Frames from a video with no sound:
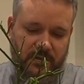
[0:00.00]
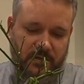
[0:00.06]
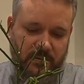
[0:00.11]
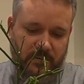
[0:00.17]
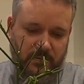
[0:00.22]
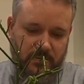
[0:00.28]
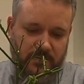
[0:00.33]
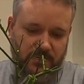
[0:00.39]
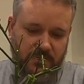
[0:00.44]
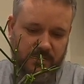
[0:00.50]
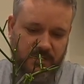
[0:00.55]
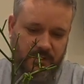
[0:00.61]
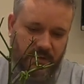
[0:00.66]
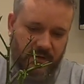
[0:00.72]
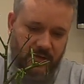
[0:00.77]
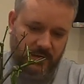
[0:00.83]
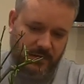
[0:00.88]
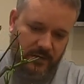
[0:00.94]
So we'll
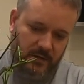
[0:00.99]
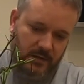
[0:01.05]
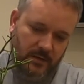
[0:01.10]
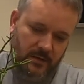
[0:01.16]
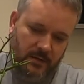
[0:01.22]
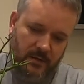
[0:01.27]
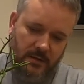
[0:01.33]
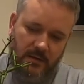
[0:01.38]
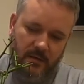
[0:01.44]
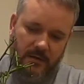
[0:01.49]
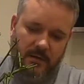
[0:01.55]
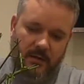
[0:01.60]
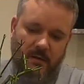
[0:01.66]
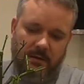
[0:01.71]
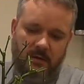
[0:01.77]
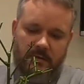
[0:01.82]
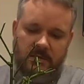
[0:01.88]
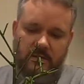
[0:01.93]
just
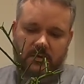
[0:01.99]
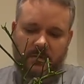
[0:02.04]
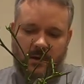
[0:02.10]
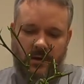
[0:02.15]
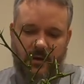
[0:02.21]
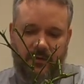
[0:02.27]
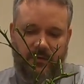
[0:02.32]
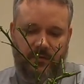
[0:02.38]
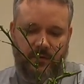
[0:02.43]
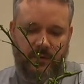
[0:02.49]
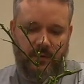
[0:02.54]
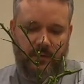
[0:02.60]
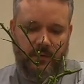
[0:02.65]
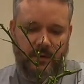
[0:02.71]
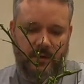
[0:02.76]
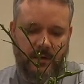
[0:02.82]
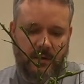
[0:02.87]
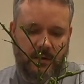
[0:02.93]
square
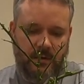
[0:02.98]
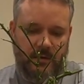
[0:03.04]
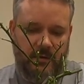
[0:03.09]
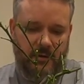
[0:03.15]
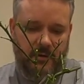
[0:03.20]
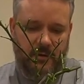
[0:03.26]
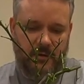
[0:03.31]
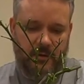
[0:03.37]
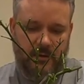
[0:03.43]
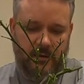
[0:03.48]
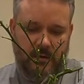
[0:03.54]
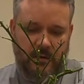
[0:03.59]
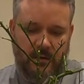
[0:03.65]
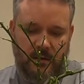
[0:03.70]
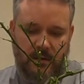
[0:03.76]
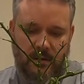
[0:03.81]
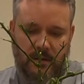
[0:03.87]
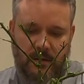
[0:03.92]
through
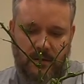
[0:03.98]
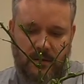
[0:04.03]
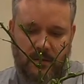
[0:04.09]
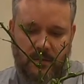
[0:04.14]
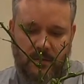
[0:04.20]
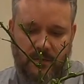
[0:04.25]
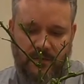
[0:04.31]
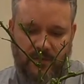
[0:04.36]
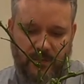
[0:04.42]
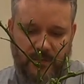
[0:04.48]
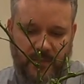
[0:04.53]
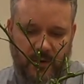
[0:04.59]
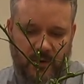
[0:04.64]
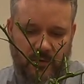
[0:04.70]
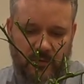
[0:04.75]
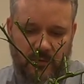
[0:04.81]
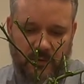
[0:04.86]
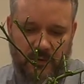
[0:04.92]
with the
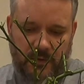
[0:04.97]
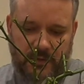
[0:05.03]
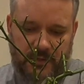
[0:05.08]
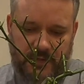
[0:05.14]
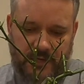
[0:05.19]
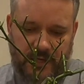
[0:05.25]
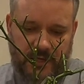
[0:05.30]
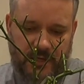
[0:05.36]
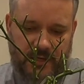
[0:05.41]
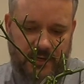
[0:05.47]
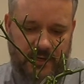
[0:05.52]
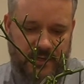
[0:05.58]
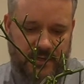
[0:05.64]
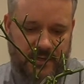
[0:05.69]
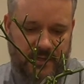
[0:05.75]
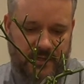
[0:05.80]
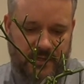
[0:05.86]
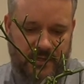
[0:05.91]
bottle water
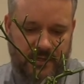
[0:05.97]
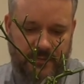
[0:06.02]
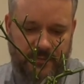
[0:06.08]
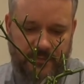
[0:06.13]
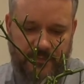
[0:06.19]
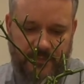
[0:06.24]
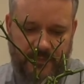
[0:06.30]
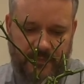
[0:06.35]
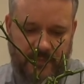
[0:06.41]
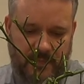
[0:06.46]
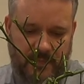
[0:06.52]
system